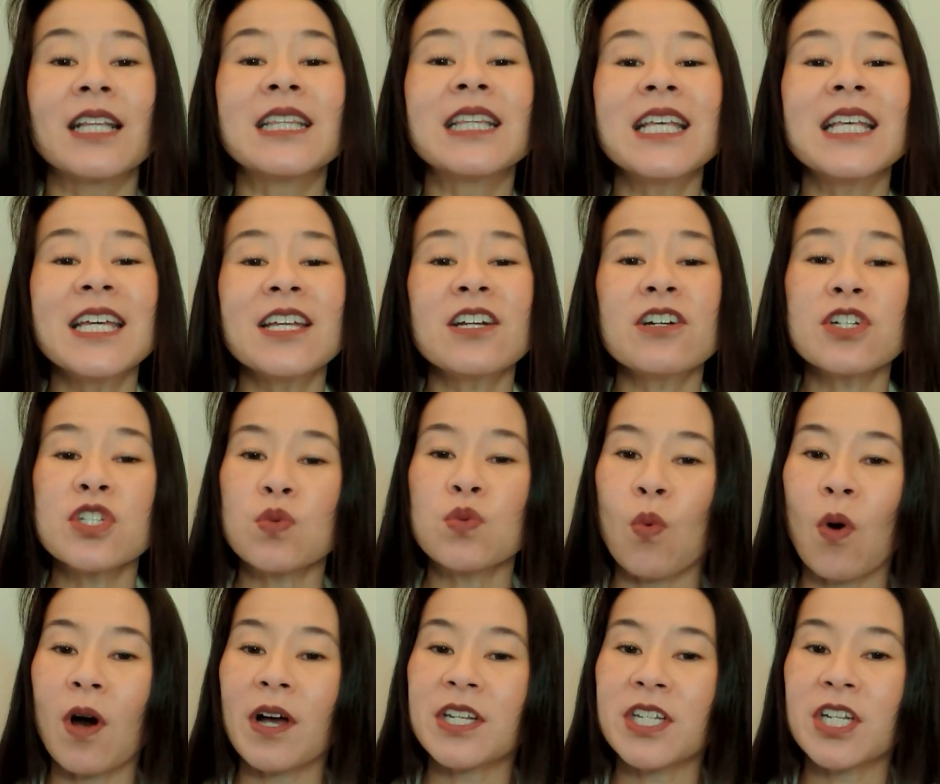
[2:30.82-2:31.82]
Leaders
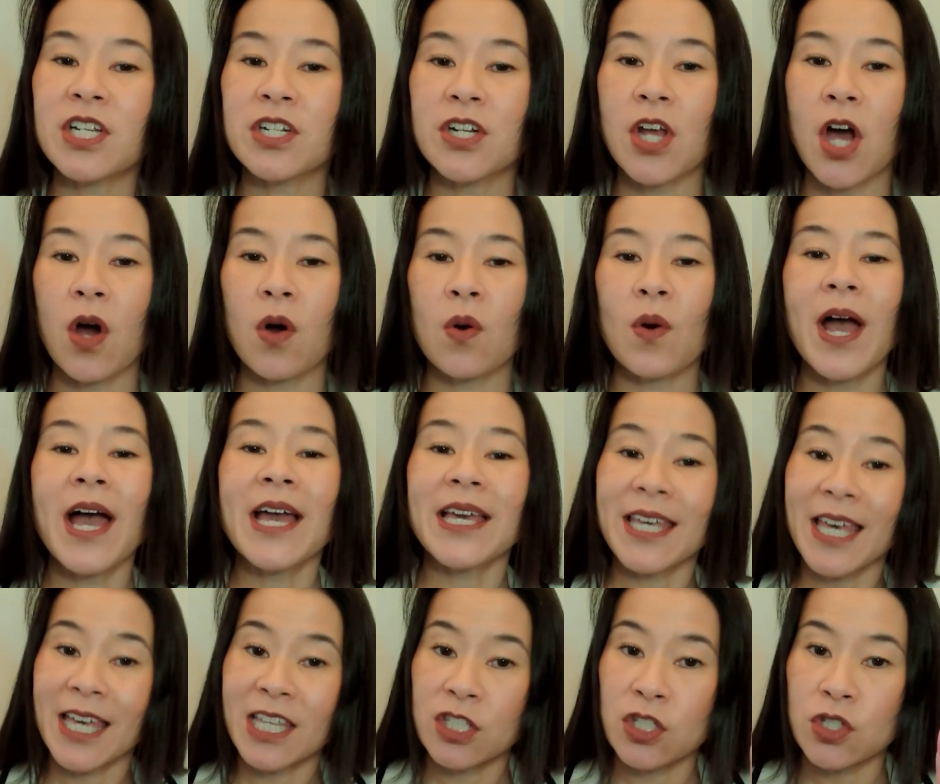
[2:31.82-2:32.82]
want to know,
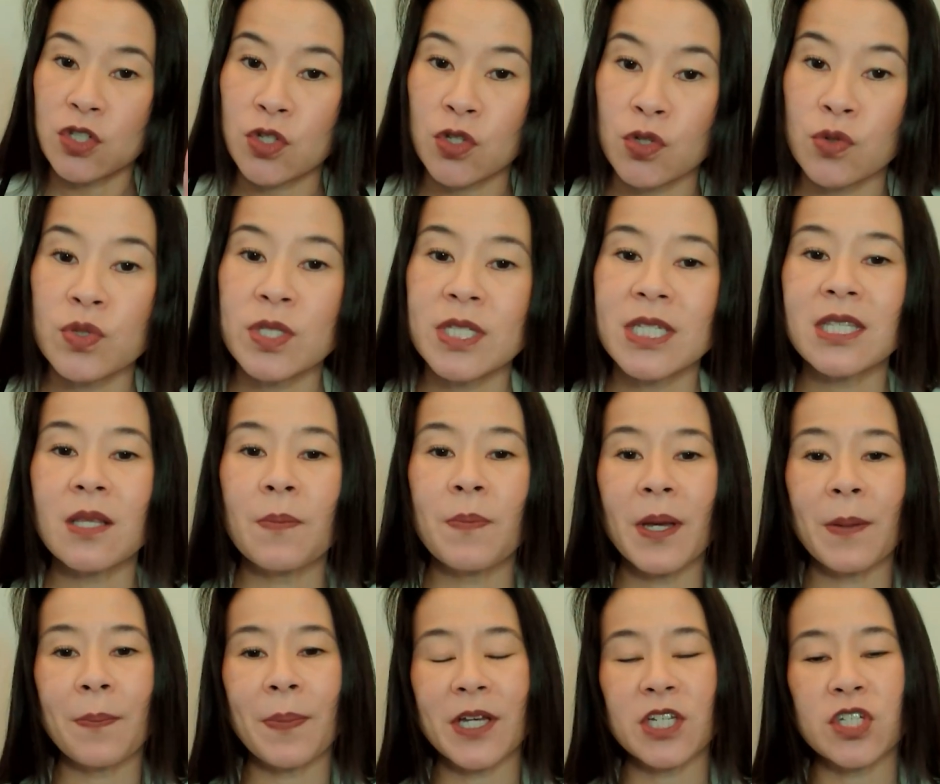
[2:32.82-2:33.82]
can you see the
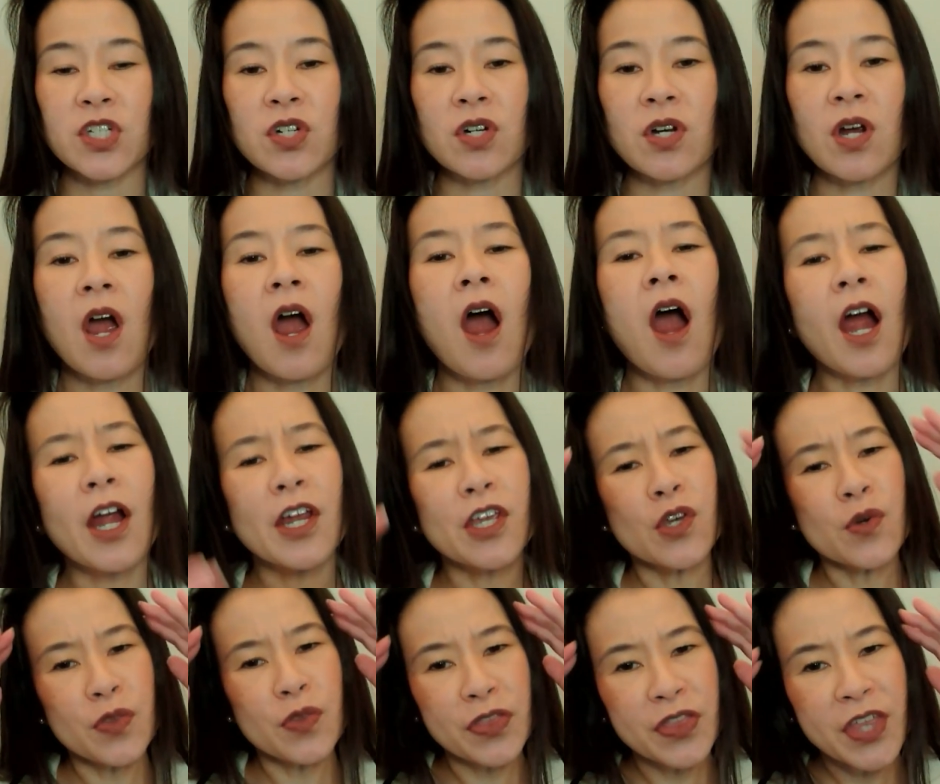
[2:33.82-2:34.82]
big picture? Are
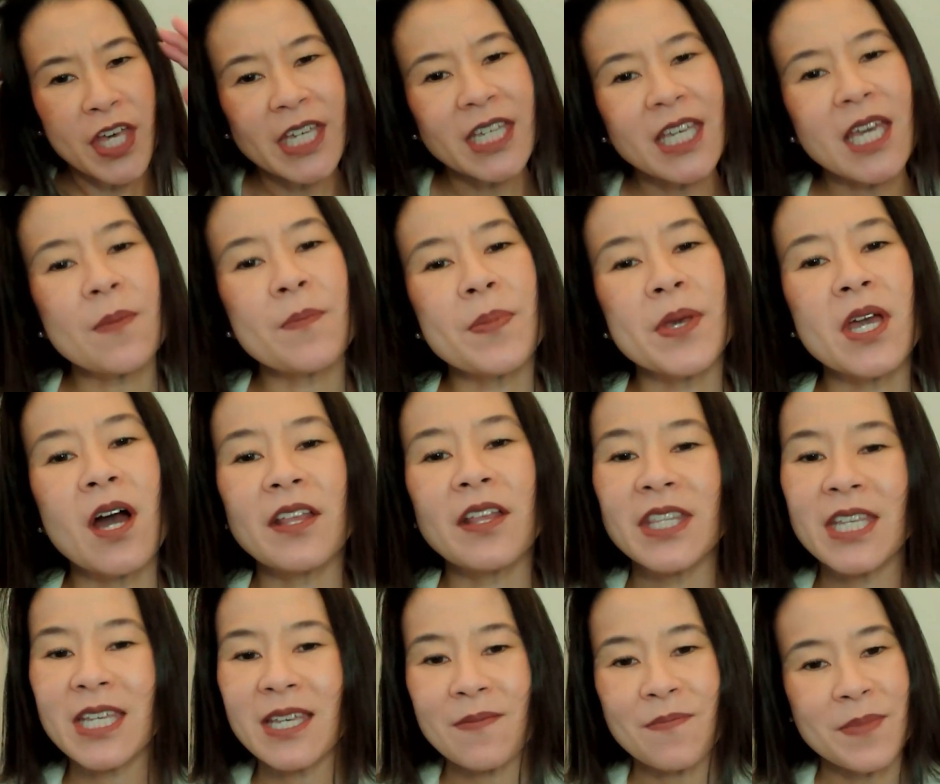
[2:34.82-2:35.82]
you thinking beyond
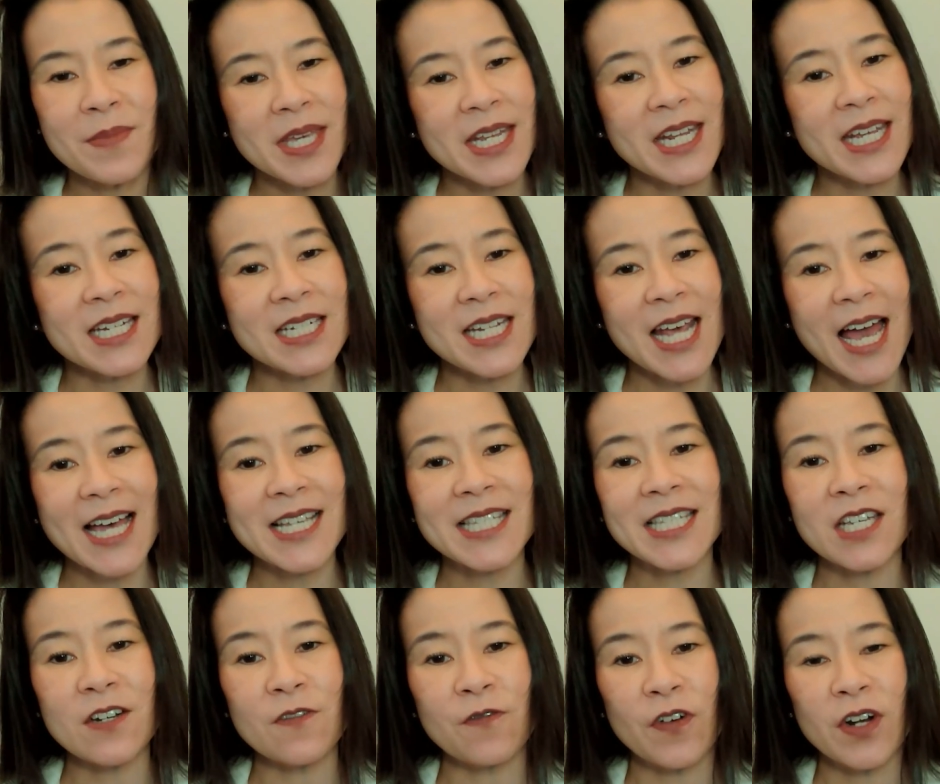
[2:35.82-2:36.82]
the immediate
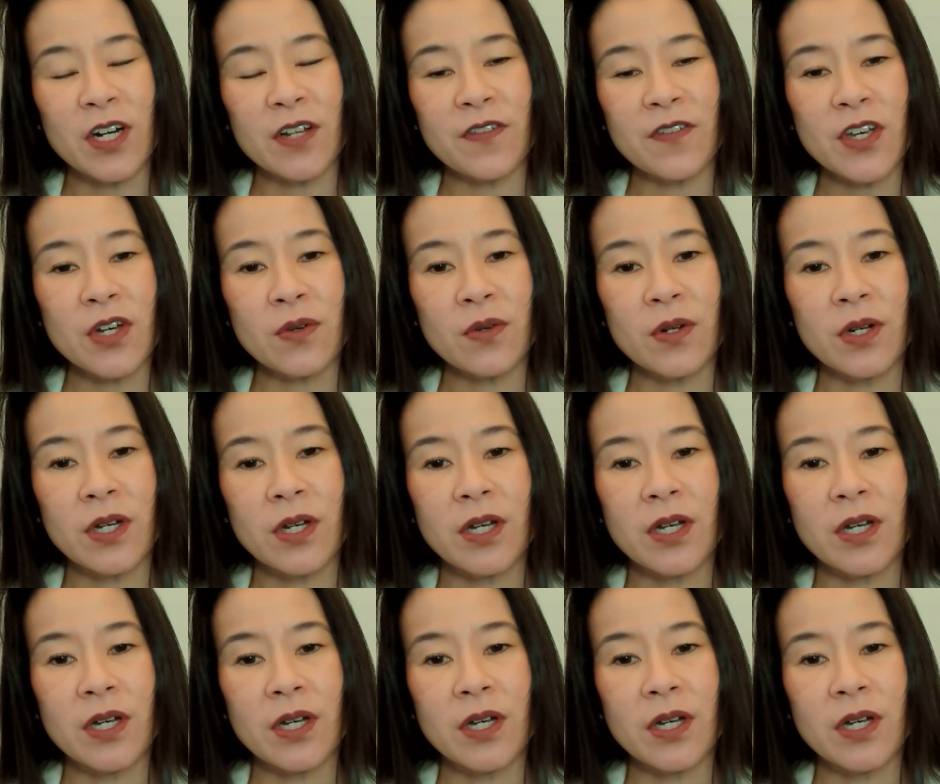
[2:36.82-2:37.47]
task in front of you?